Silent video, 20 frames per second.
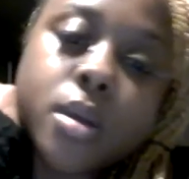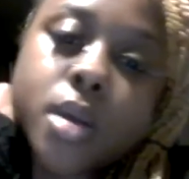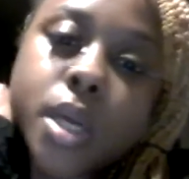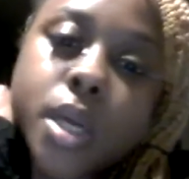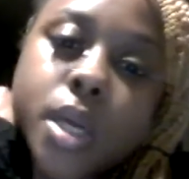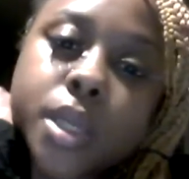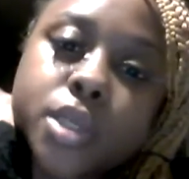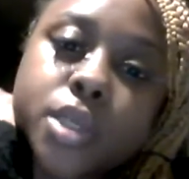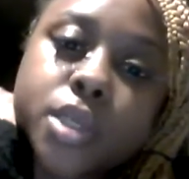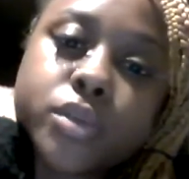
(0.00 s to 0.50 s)

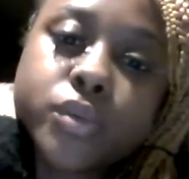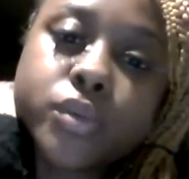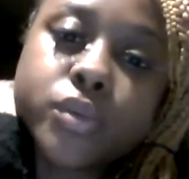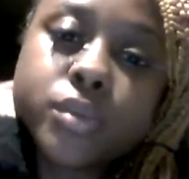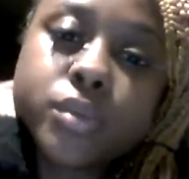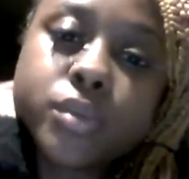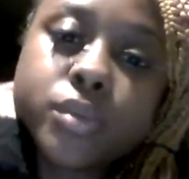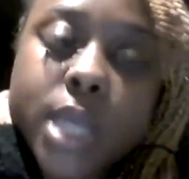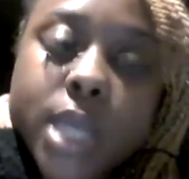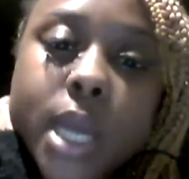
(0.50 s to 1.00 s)
initial
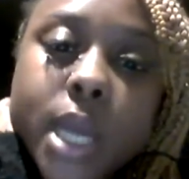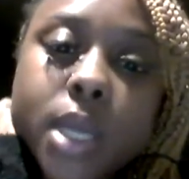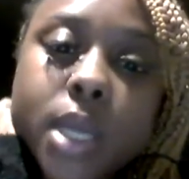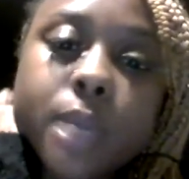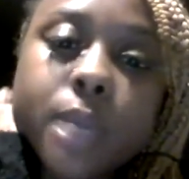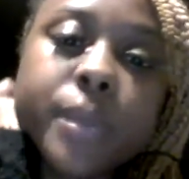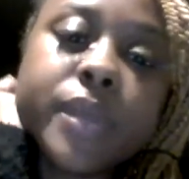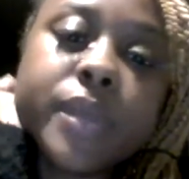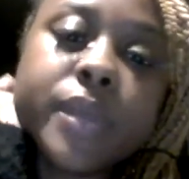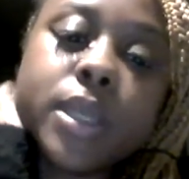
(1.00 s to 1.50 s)
sign
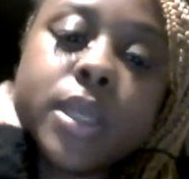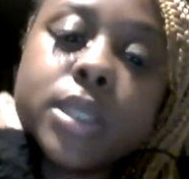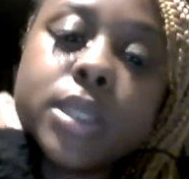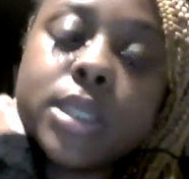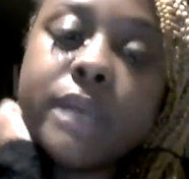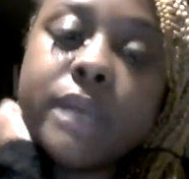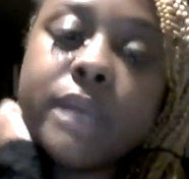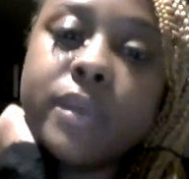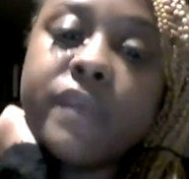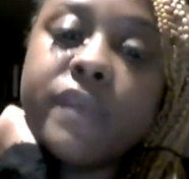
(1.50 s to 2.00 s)
up, and then it's
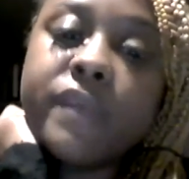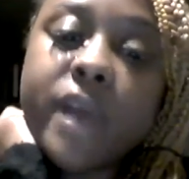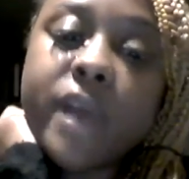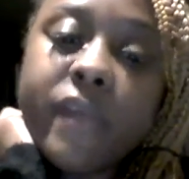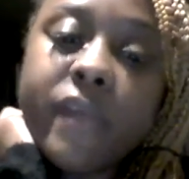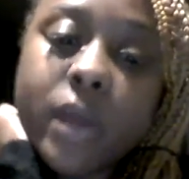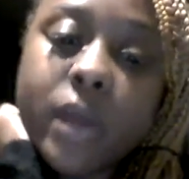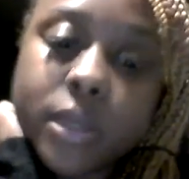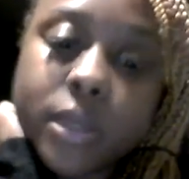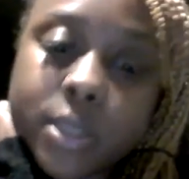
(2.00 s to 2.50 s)

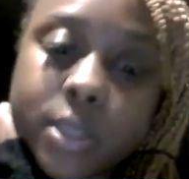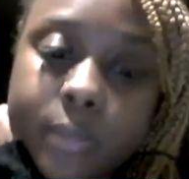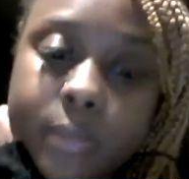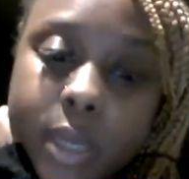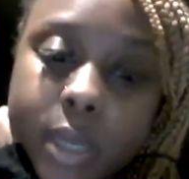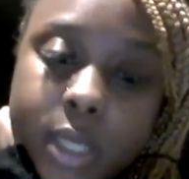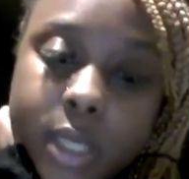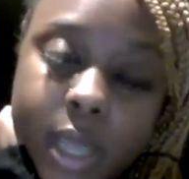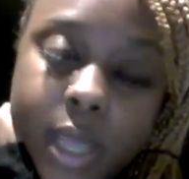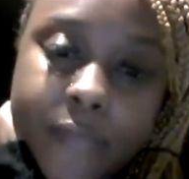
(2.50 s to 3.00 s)
$75 a
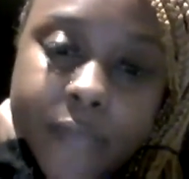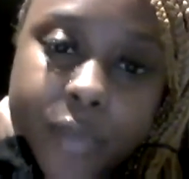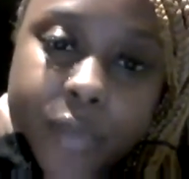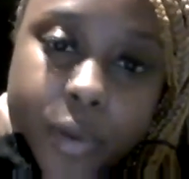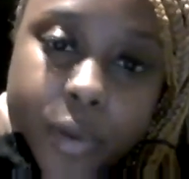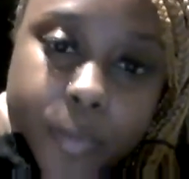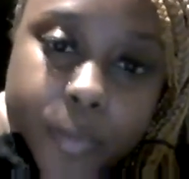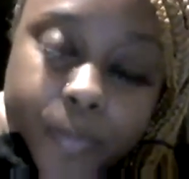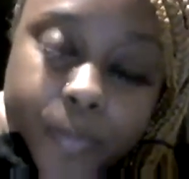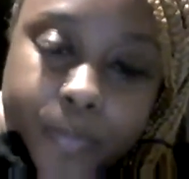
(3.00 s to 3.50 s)
month after.